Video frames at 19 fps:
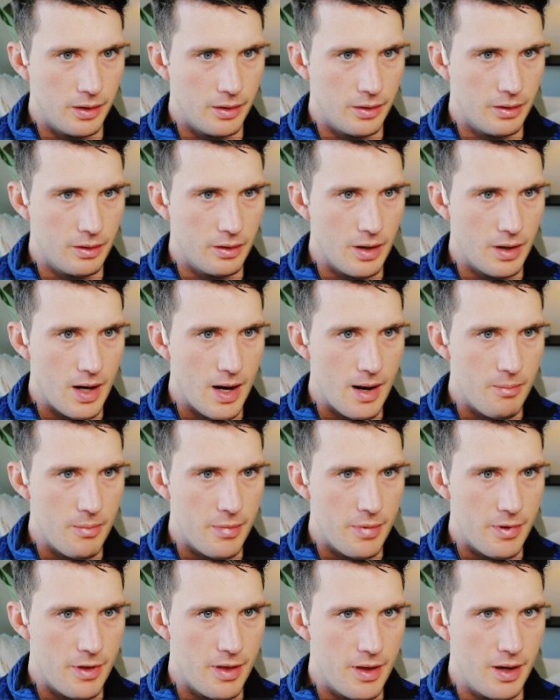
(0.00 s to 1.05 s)
grab
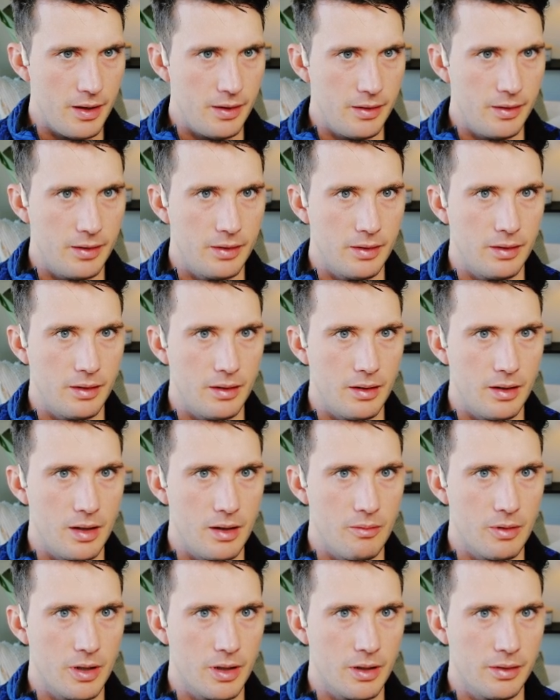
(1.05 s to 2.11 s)
this, and
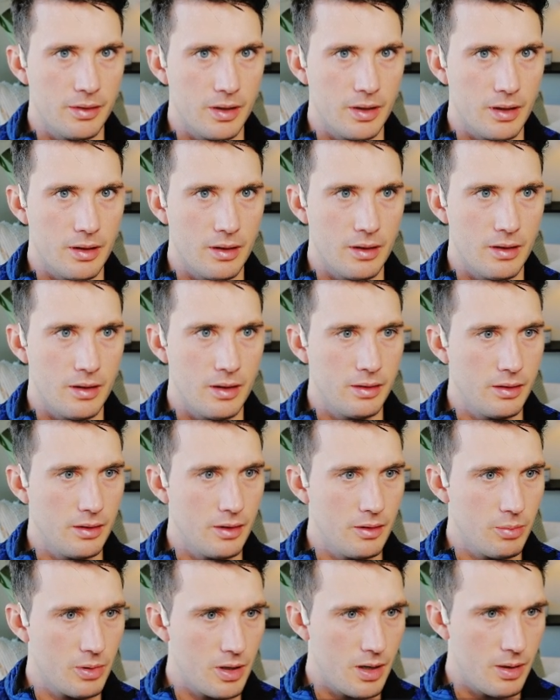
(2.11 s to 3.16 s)
we're gonna stick this in the
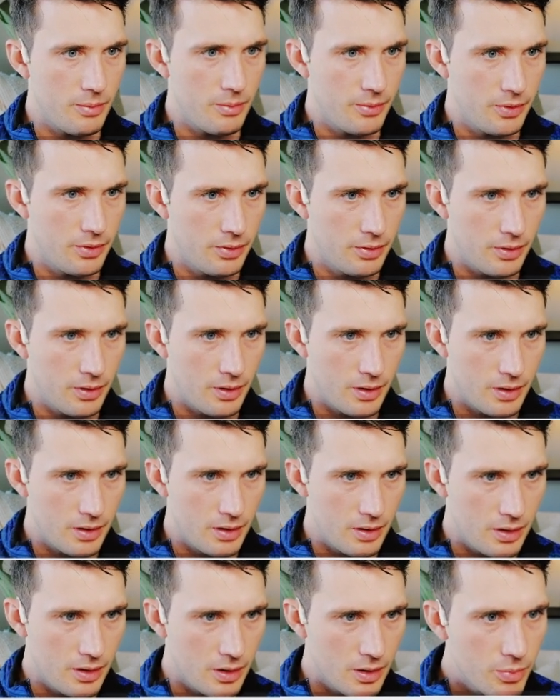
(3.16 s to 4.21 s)
prompts under
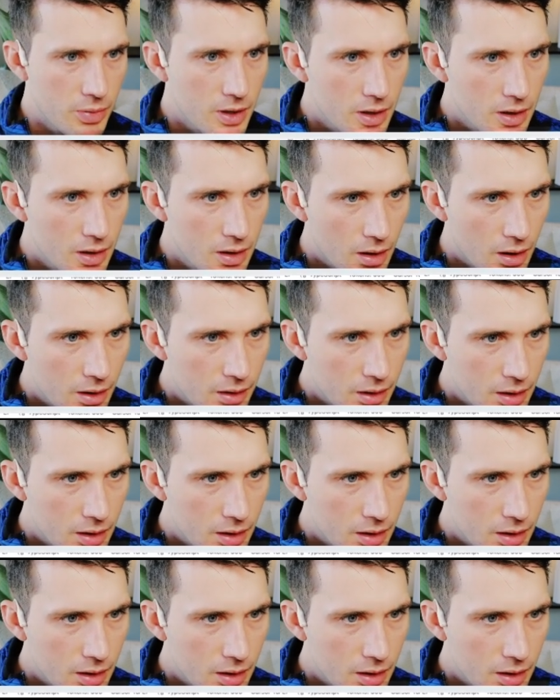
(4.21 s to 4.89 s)
the PRD